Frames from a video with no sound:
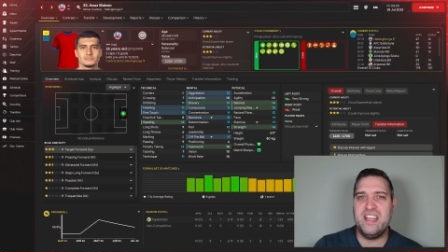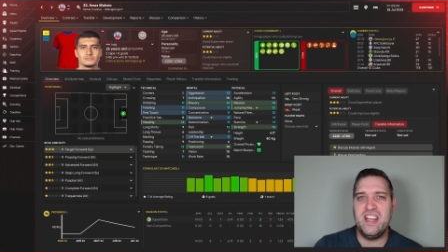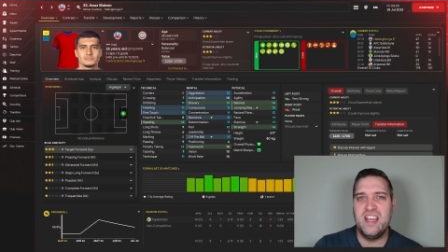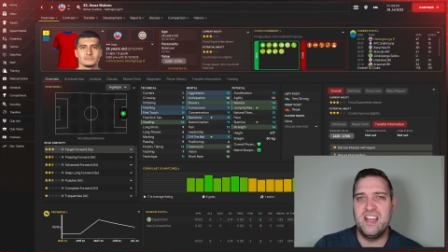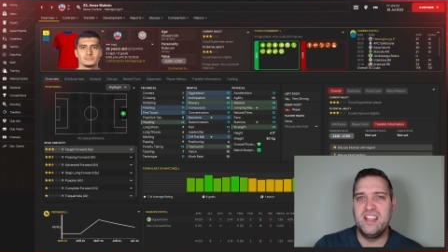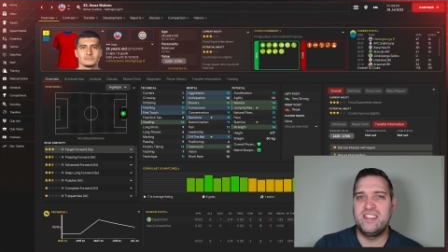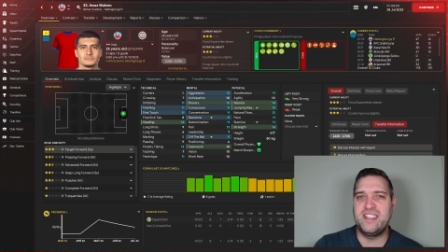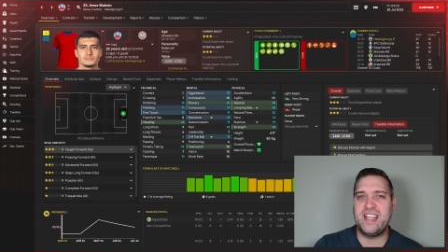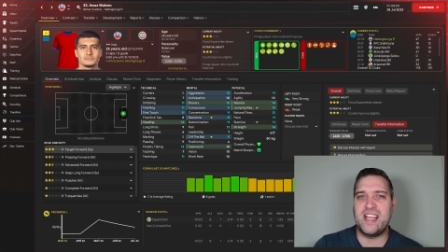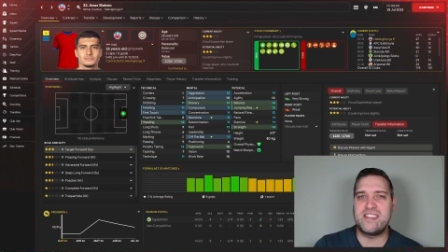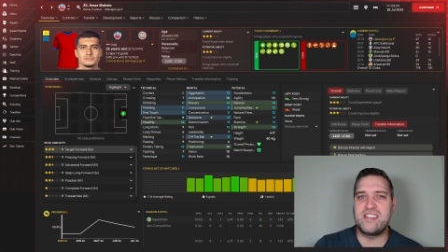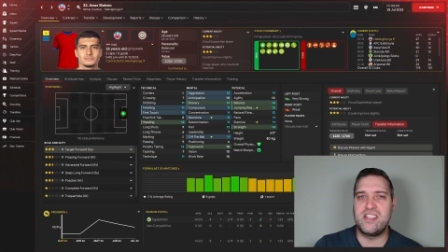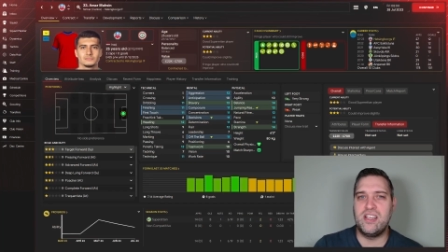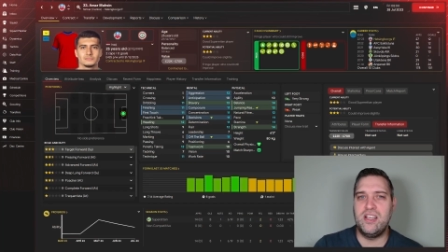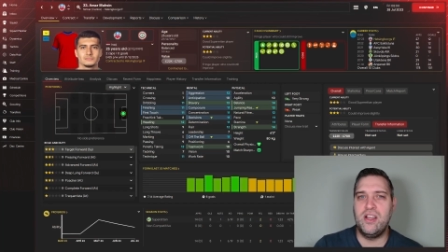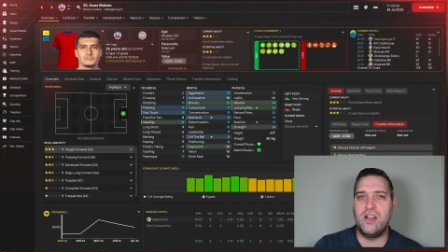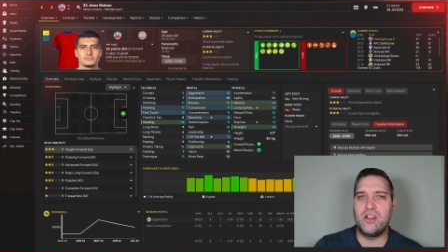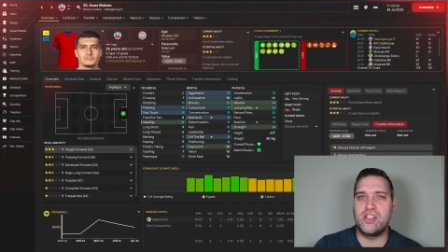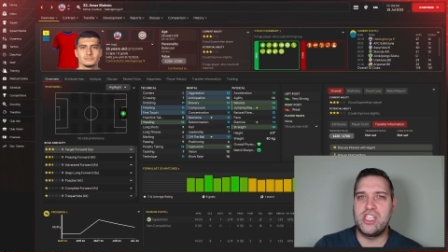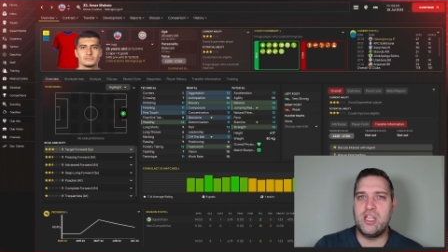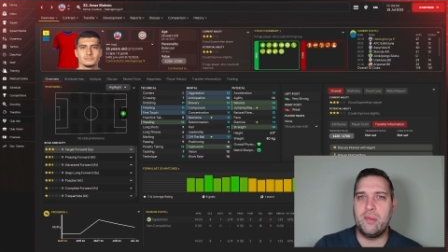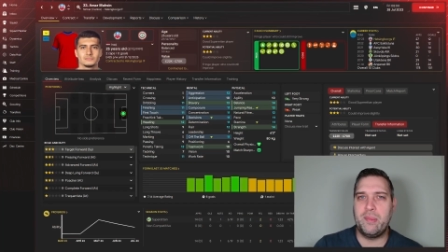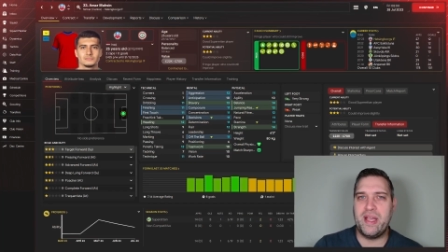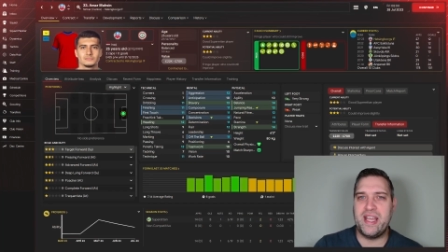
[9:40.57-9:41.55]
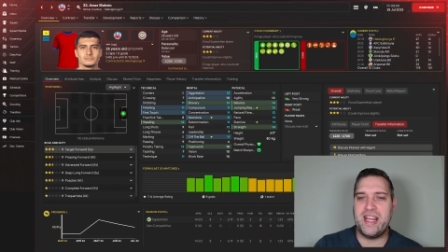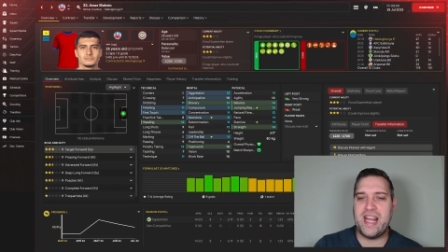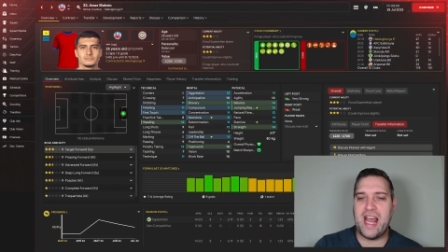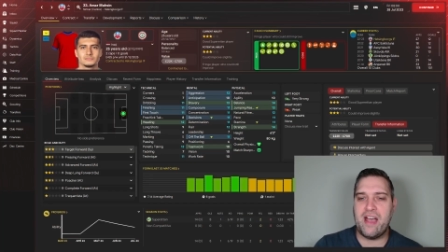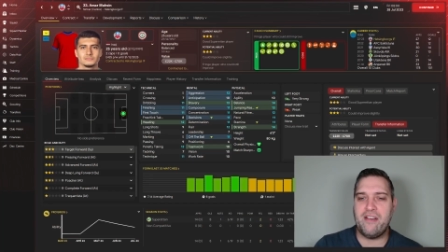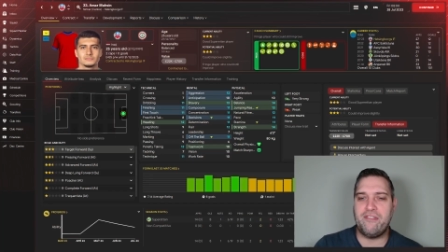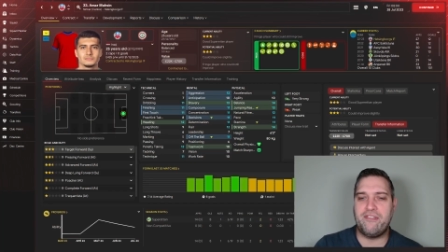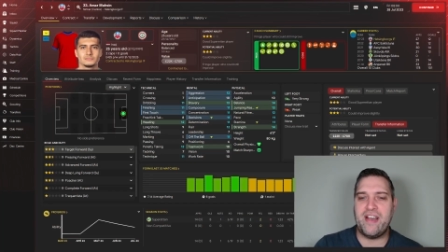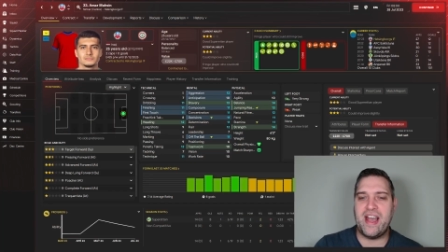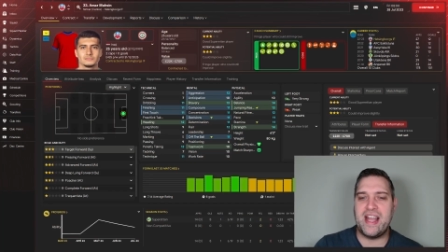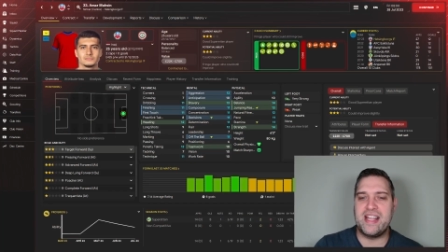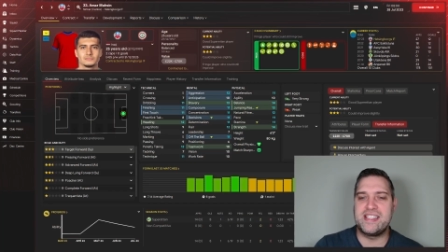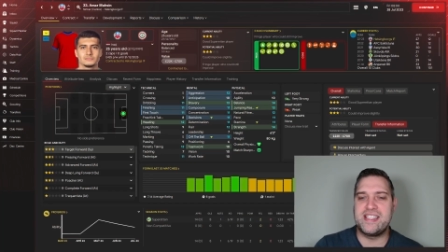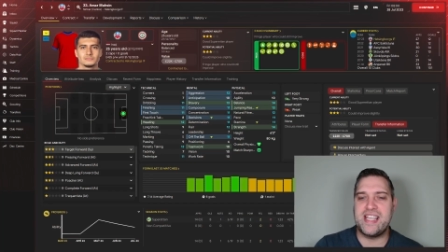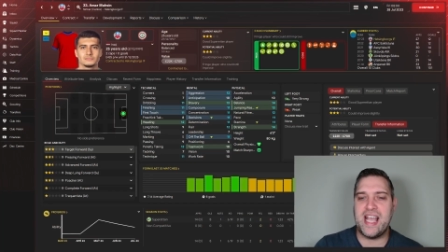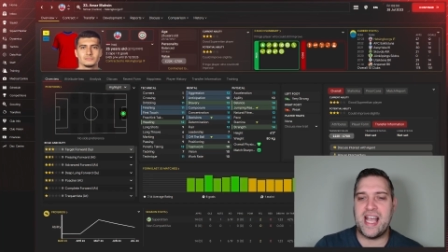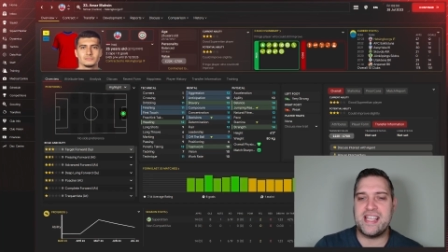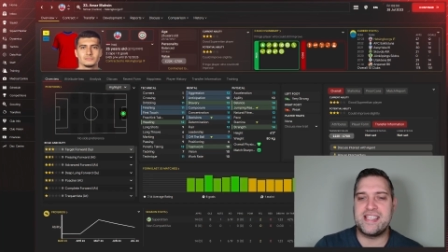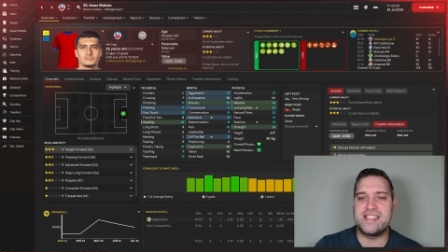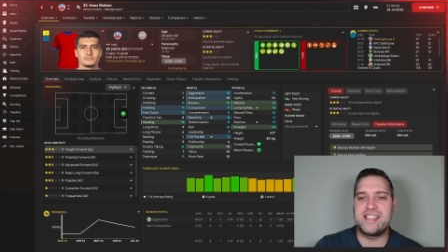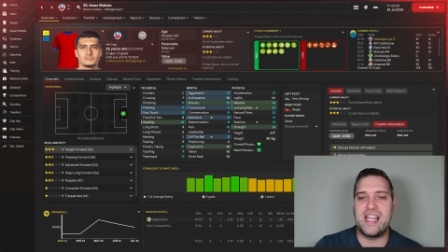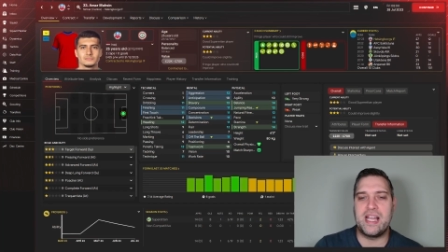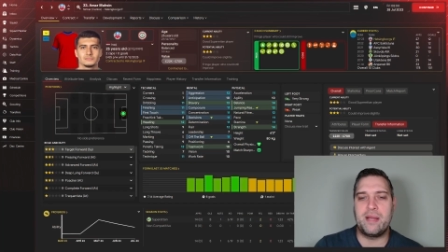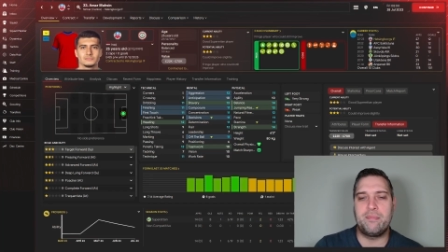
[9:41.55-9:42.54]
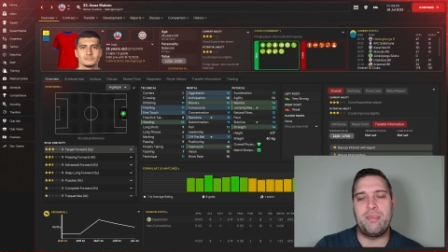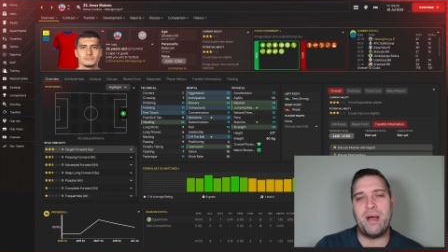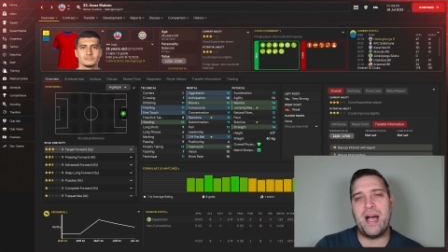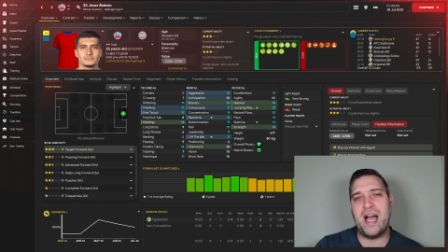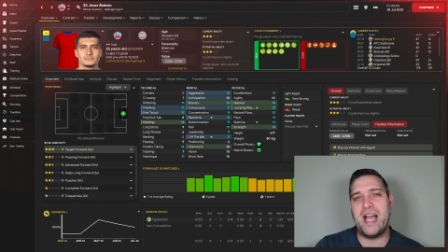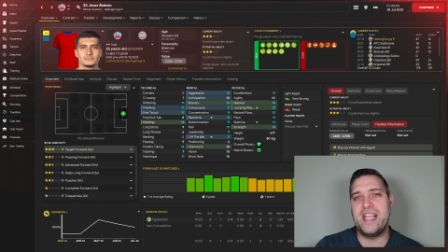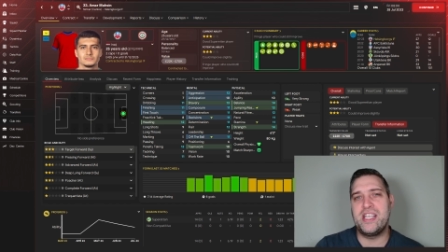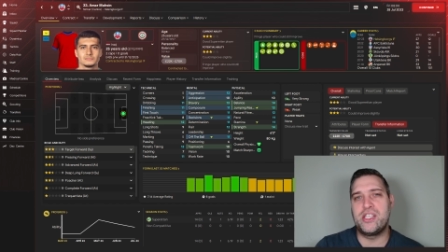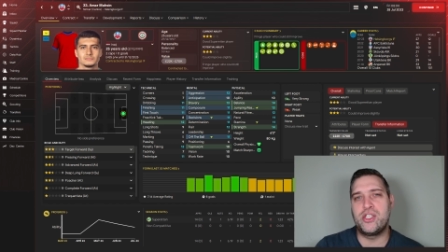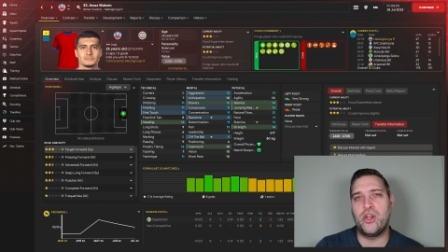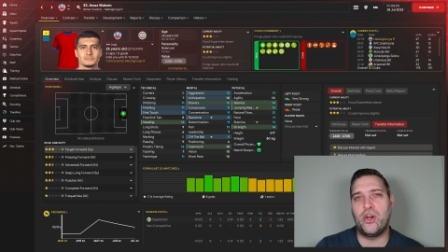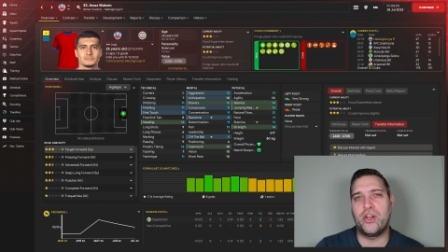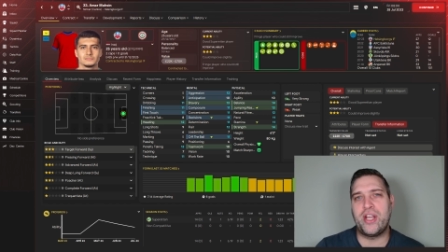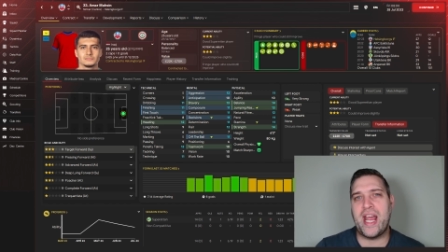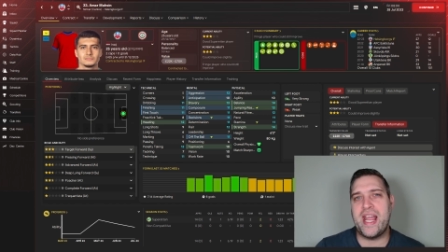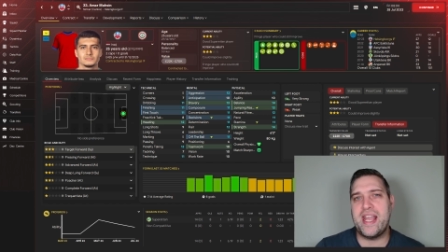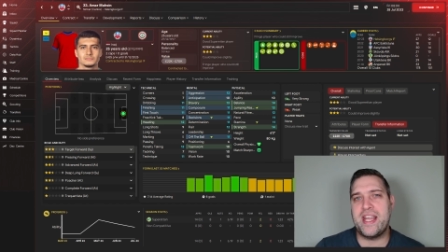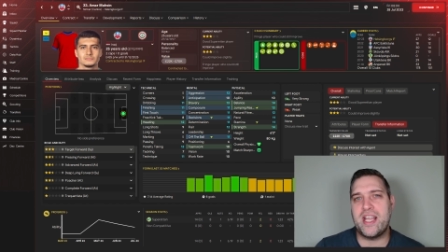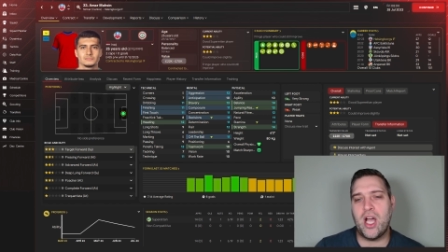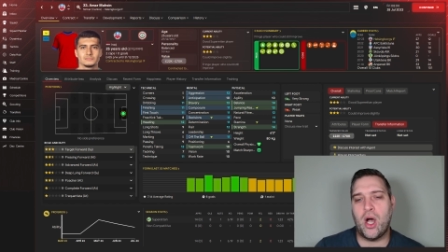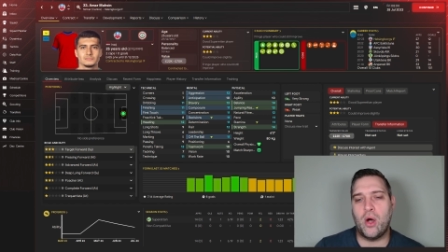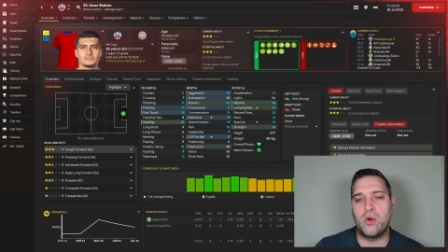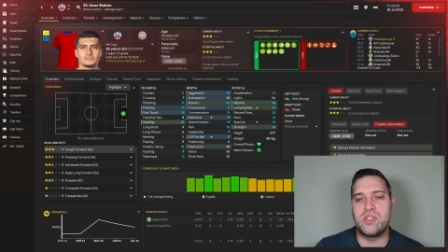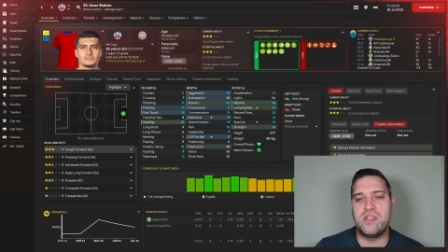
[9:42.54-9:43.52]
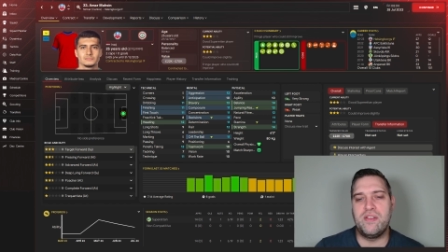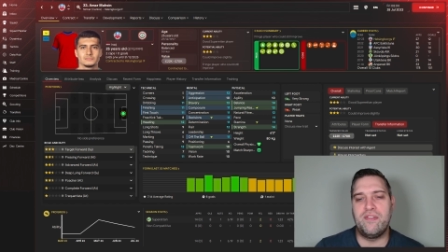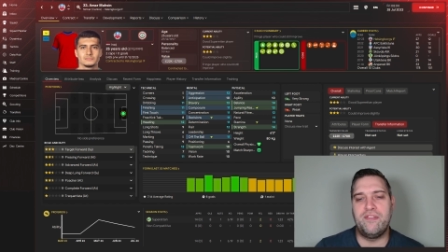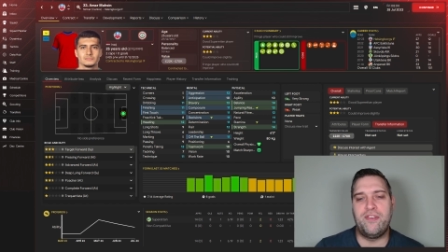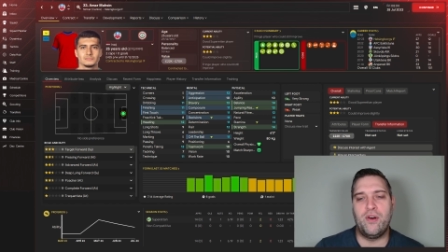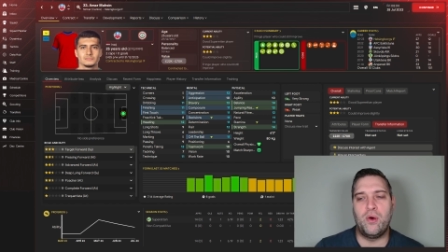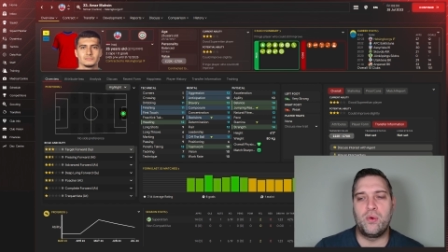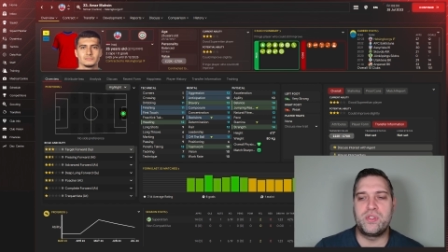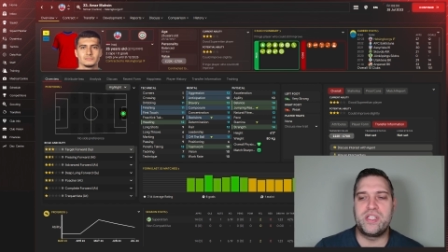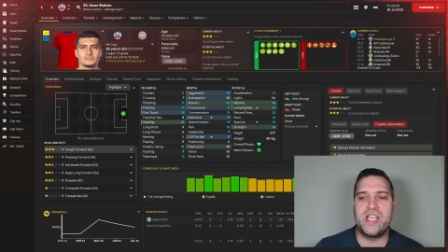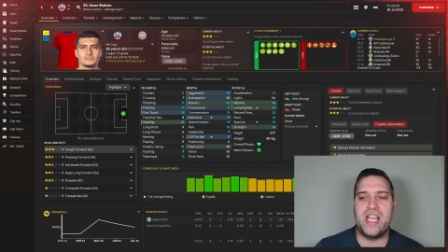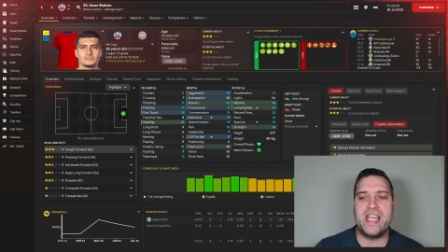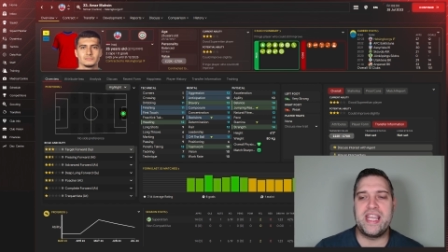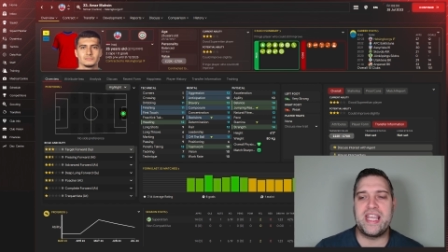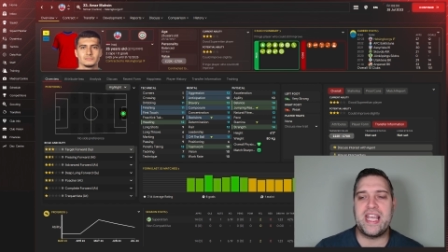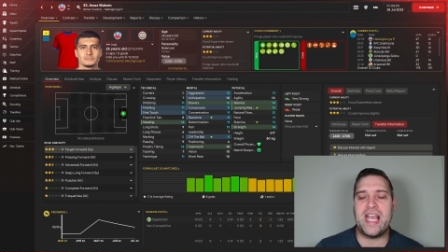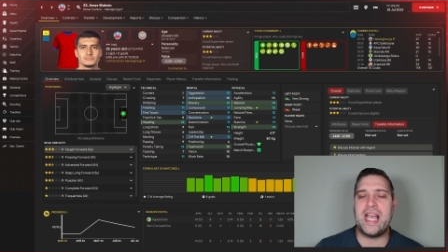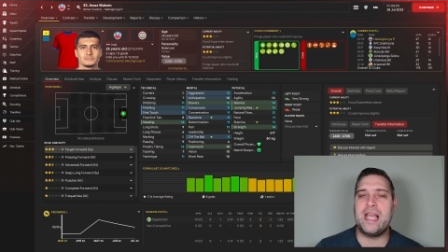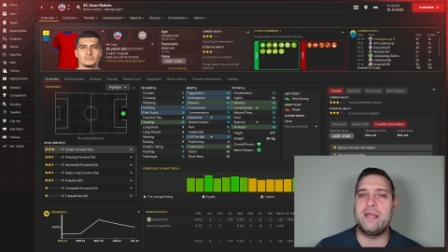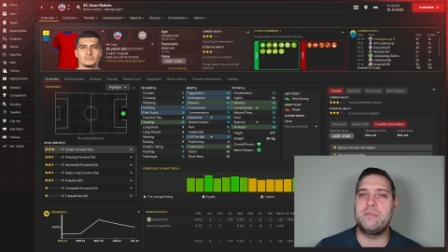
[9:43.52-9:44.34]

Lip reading: doesn't look to be that fantastic, but he scored 8 goals in 14 games.